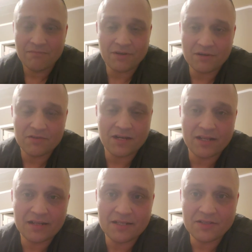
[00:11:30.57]
they're going to try to
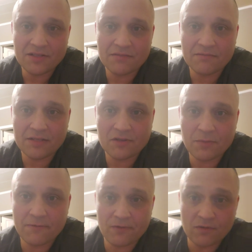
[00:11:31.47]
get attention. It's
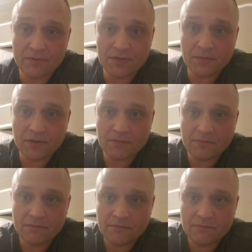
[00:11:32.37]
going to be filled with something.